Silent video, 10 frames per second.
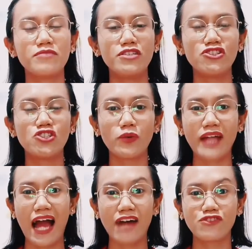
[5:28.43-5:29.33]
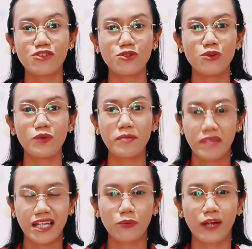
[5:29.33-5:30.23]
you don't have to
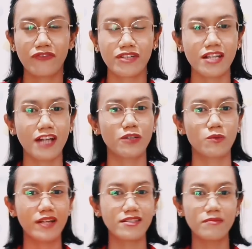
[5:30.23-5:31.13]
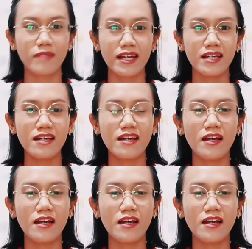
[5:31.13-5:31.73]
repeat whatever's on your resume